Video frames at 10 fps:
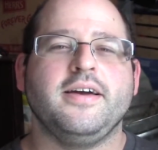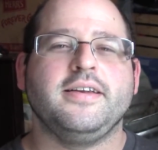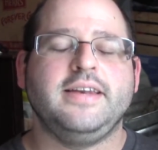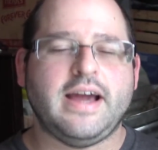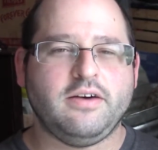
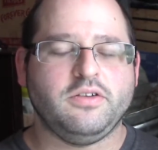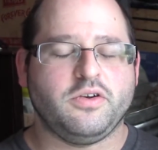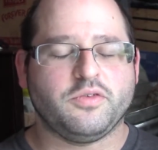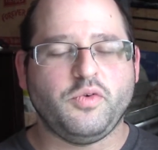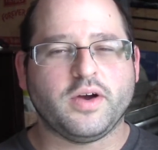
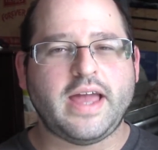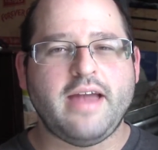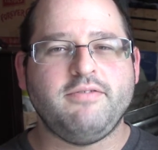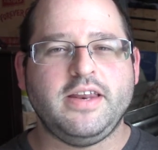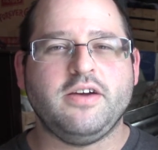Downloader, four
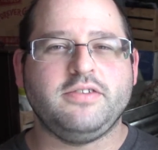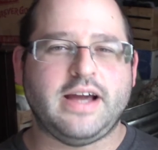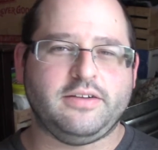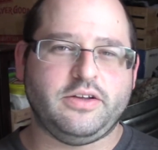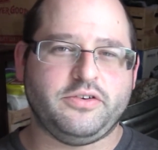K Video
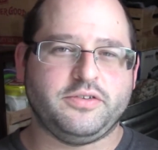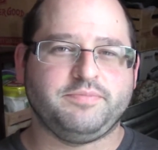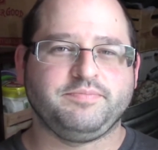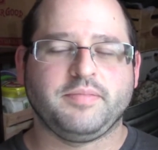Downloader.